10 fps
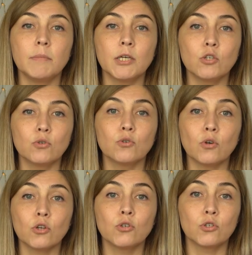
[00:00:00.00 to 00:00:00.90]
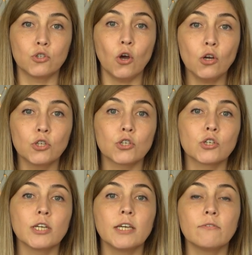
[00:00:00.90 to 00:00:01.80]
make sure to talk to your
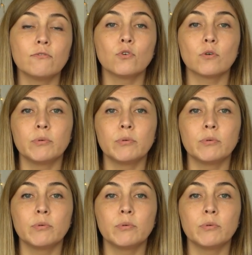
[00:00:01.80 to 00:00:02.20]
doctor if your